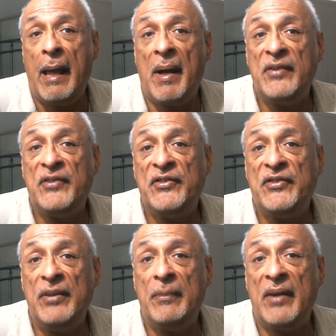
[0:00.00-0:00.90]
And wow. my
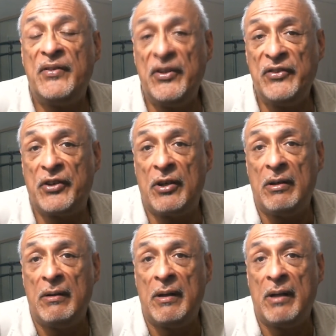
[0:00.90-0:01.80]
my
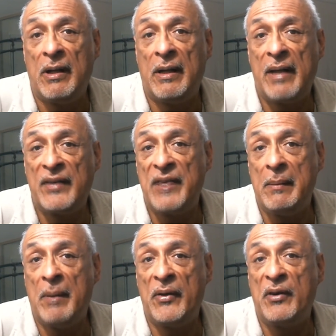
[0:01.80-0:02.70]
sister, uh, that's
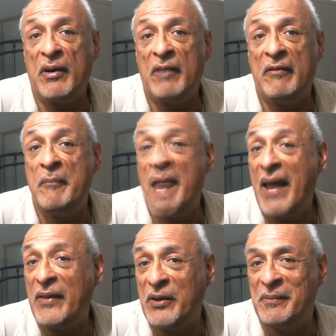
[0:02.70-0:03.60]
the mother of
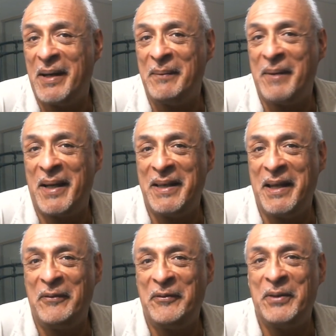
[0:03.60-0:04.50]
Matthew, my my
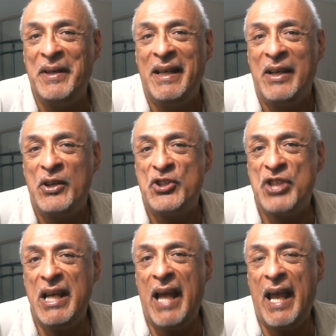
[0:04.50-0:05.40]
nephew,
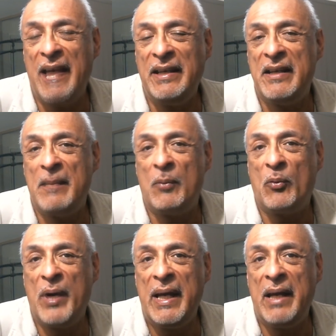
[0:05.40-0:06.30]
she ended up
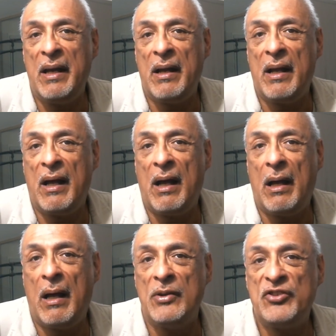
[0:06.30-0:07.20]
reading
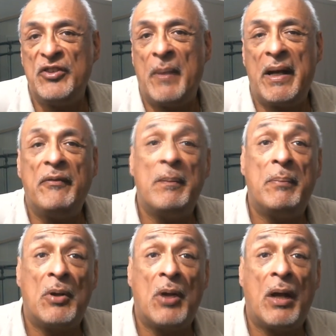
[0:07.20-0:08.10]
just about
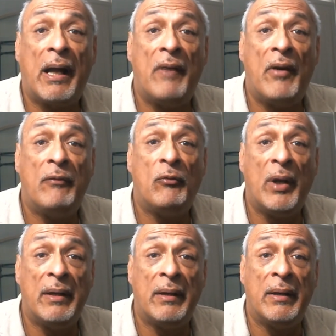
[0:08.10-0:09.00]
every blog I've I've
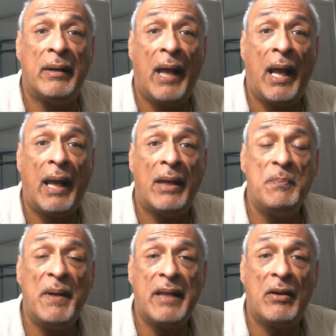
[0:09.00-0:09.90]
written, and
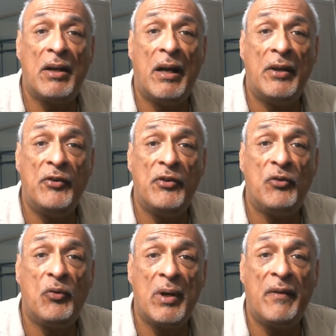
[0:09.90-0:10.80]
she picked out one
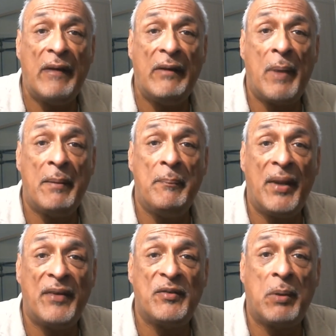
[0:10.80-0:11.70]
hundred twenty-five of my
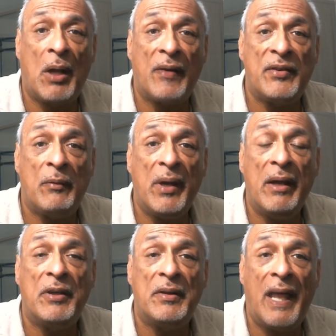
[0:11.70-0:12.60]
best blogs, and
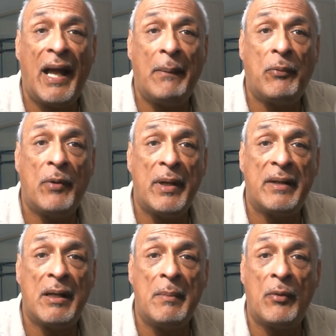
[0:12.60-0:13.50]
we have
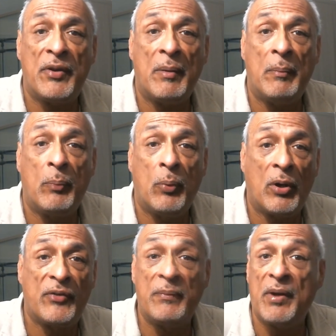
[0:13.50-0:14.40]
collaborated to come out with a
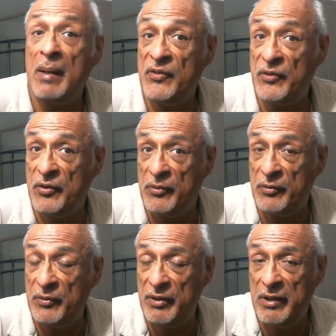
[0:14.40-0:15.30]
book sometime
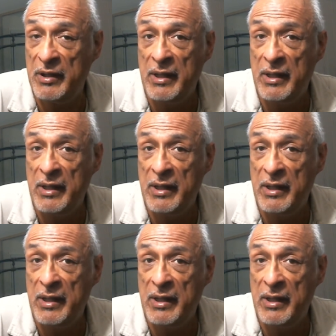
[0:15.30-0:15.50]
soon,